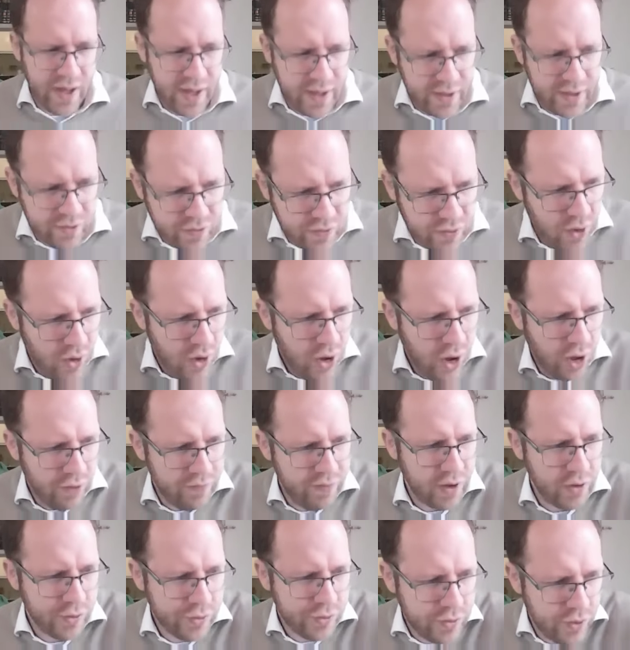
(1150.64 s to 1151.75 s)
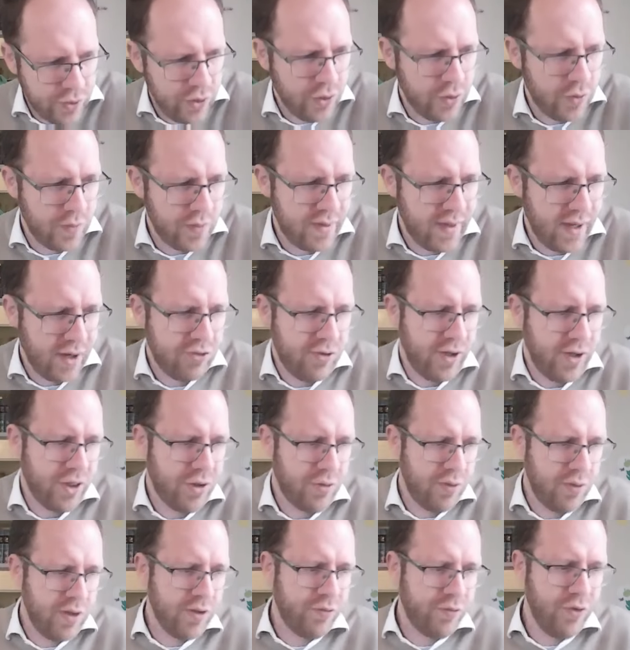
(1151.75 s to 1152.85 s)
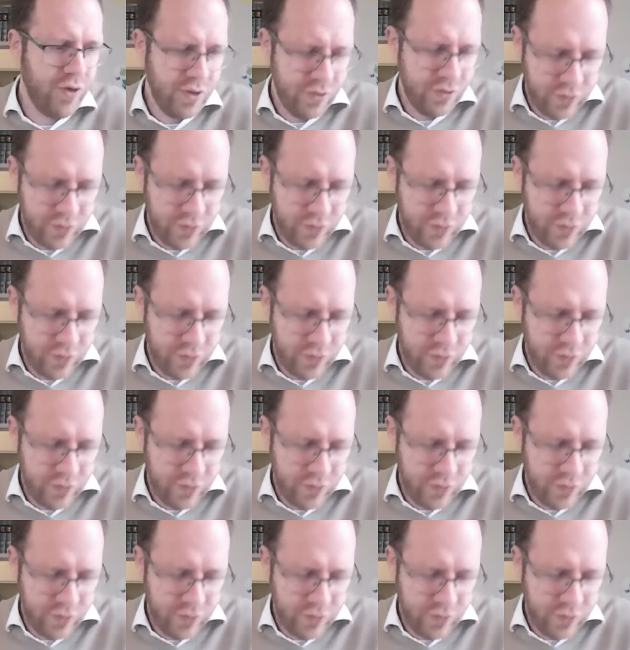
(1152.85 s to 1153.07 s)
case of achoto, who is actually three different